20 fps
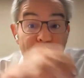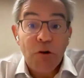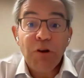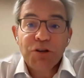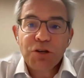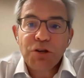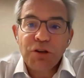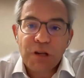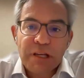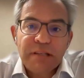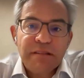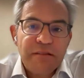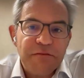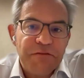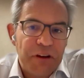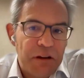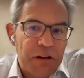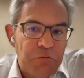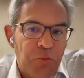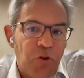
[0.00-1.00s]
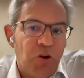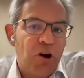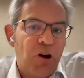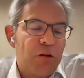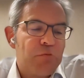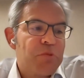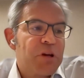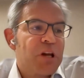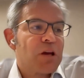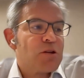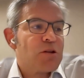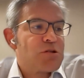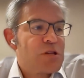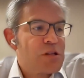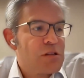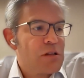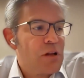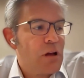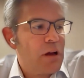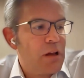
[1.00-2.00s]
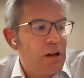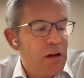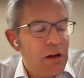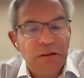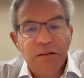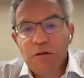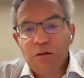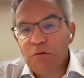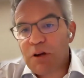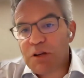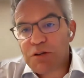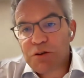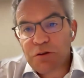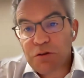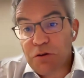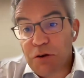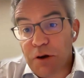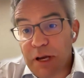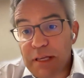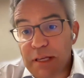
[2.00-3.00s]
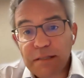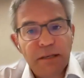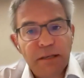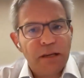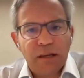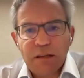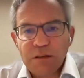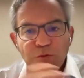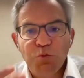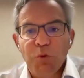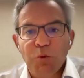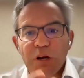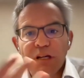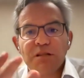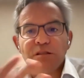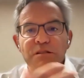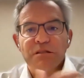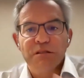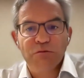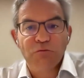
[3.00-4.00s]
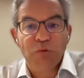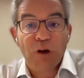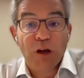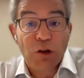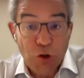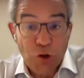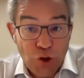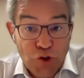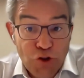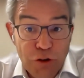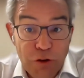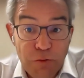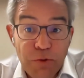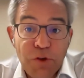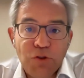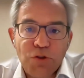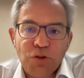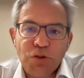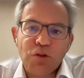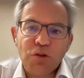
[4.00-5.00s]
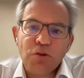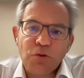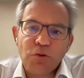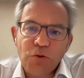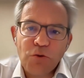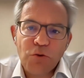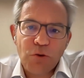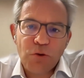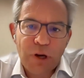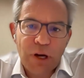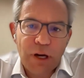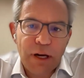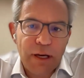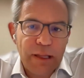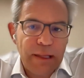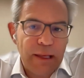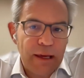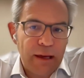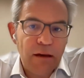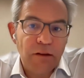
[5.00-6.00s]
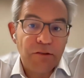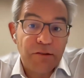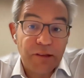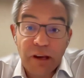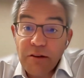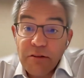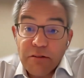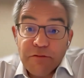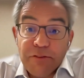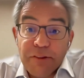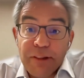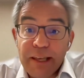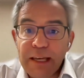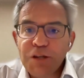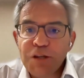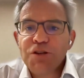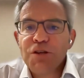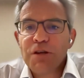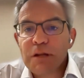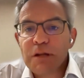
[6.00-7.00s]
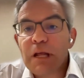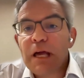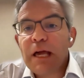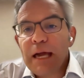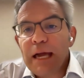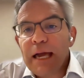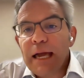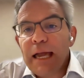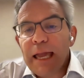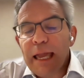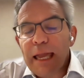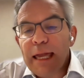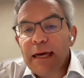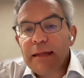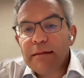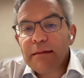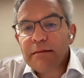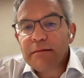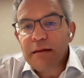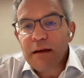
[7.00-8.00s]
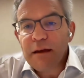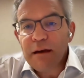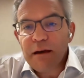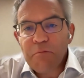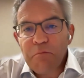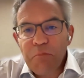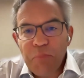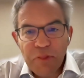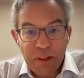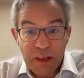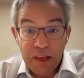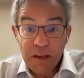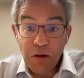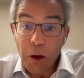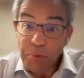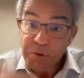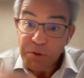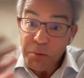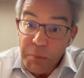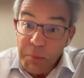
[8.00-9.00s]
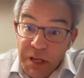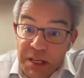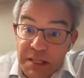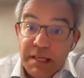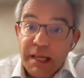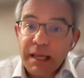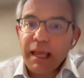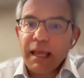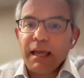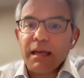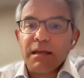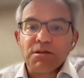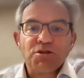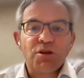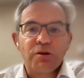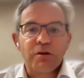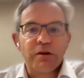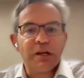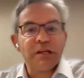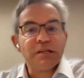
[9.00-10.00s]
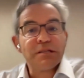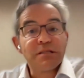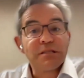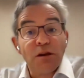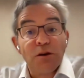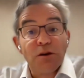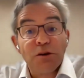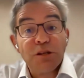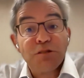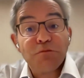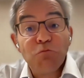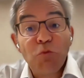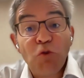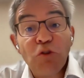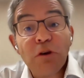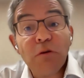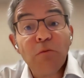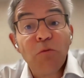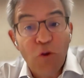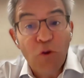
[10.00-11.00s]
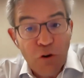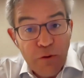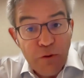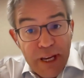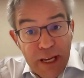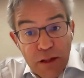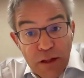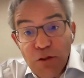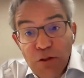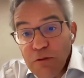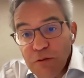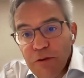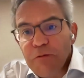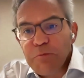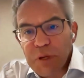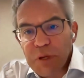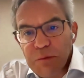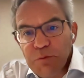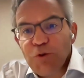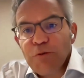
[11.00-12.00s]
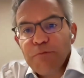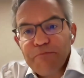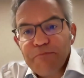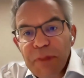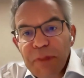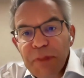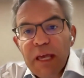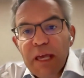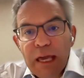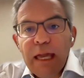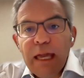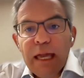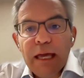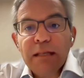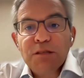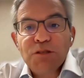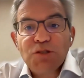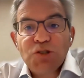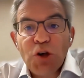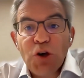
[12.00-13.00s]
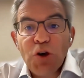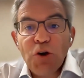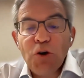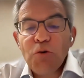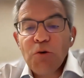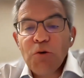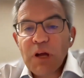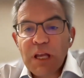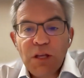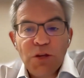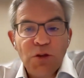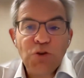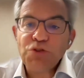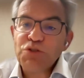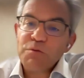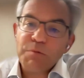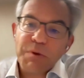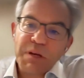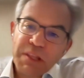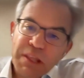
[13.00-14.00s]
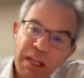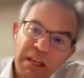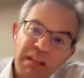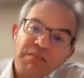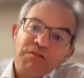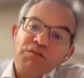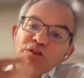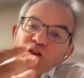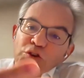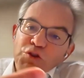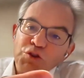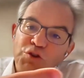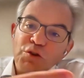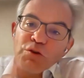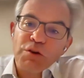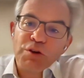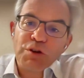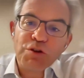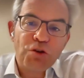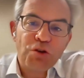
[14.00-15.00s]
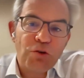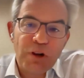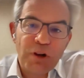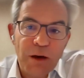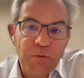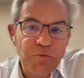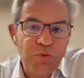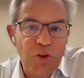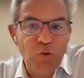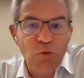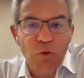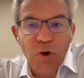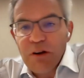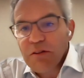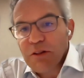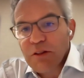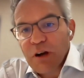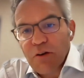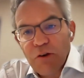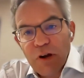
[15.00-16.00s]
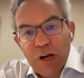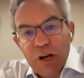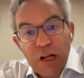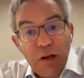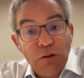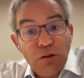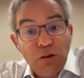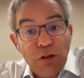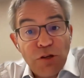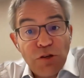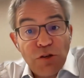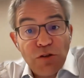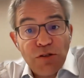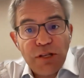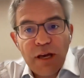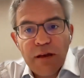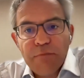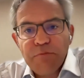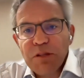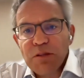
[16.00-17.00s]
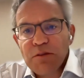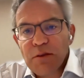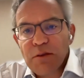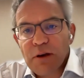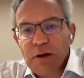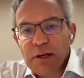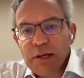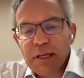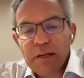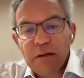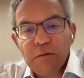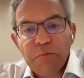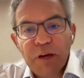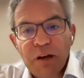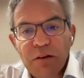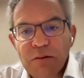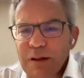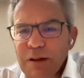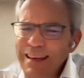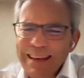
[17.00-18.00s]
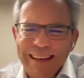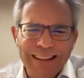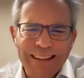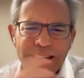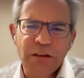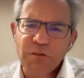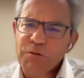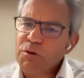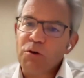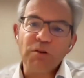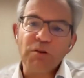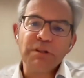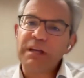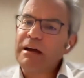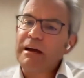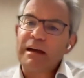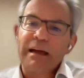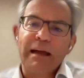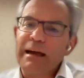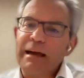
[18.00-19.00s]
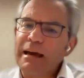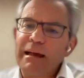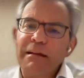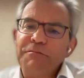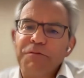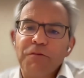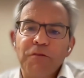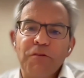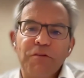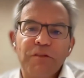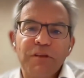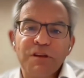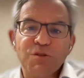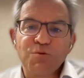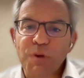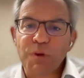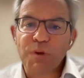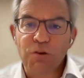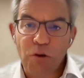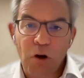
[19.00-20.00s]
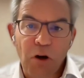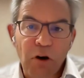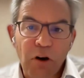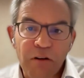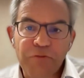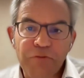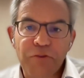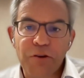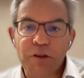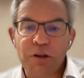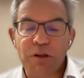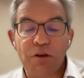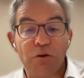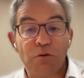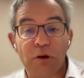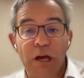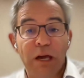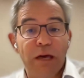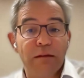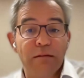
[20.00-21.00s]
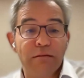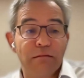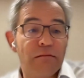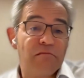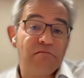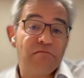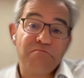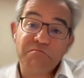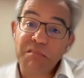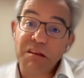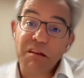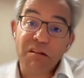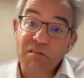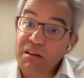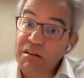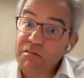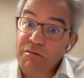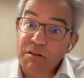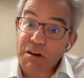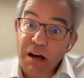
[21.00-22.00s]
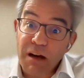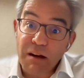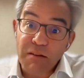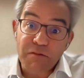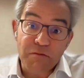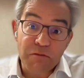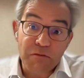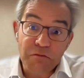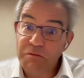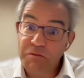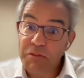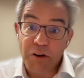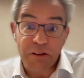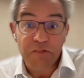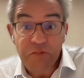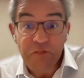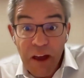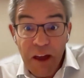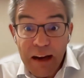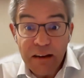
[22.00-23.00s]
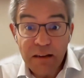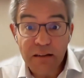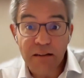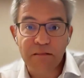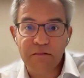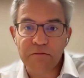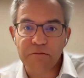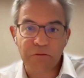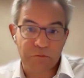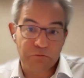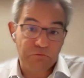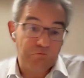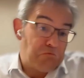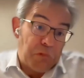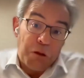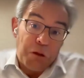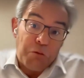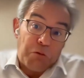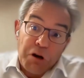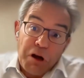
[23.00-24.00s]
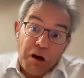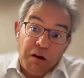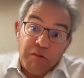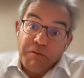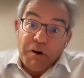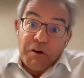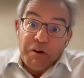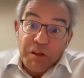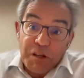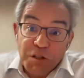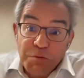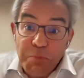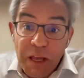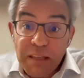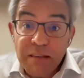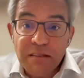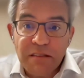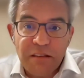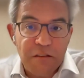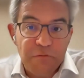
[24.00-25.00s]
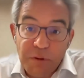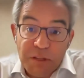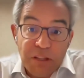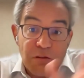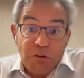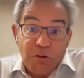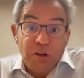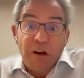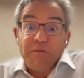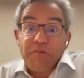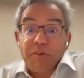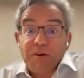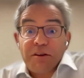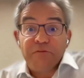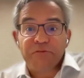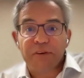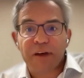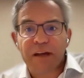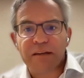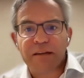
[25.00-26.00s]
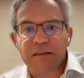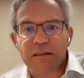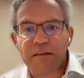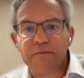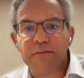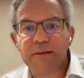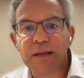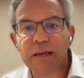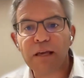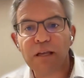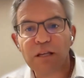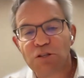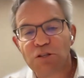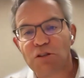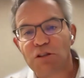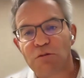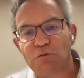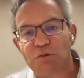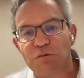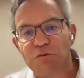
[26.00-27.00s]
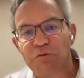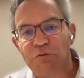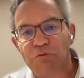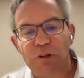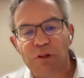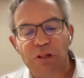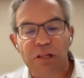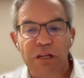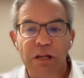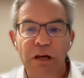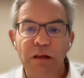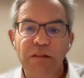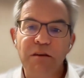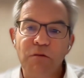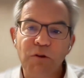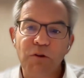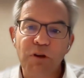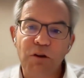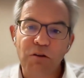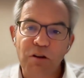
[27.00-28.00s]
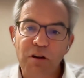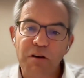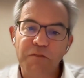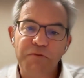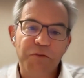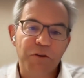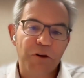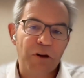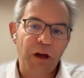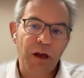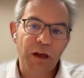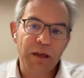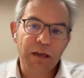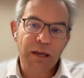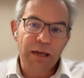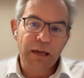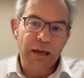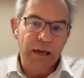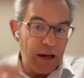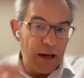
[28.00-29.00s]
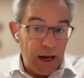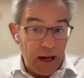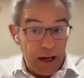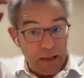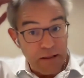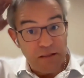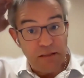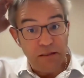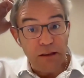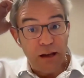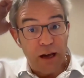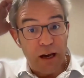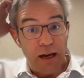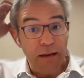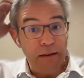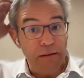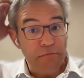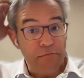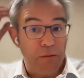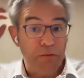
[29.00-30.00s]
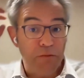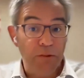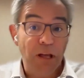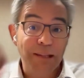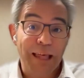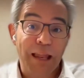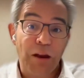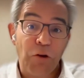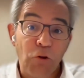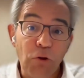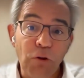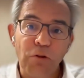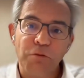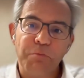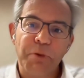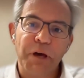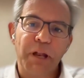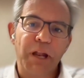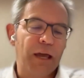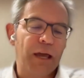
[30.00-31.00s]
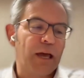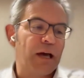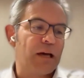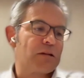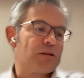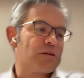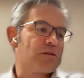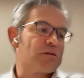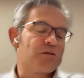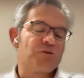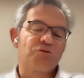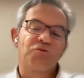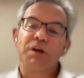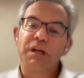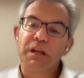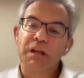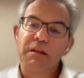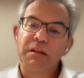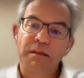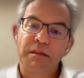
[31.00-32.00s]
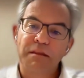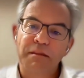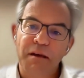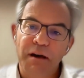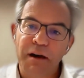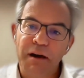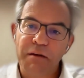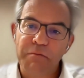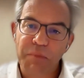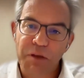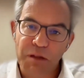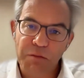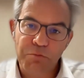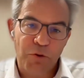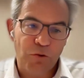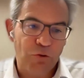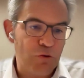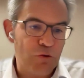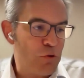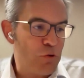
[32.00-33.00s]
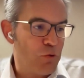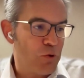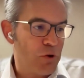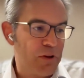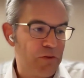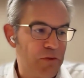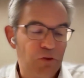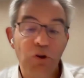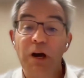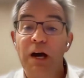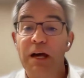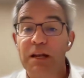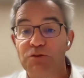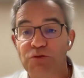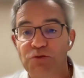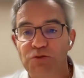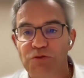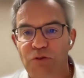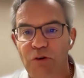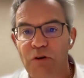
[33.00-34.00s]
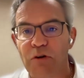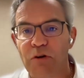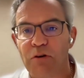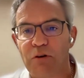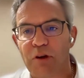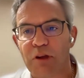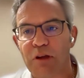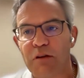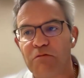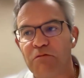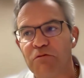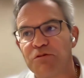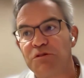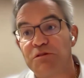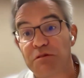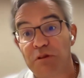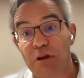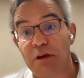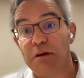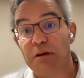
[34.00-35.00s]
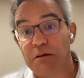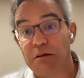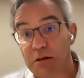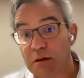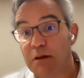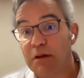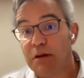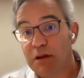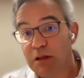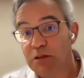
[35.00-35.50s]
the question is in fact broad because the question you're asking is what contributes to the healthcare inflation, and the optimistic answer is there is more and more we can do for people. And so it used to be that if you showed up with one of the chronic conditions that I've been talking about, there were only a handful of things we could offer you, and they were not very effective. They were not very expensive, but they were not very effective. So there was really nothing we could offer. I'm not that old, but I got trained at the time in Peru, where if you had a stroke, it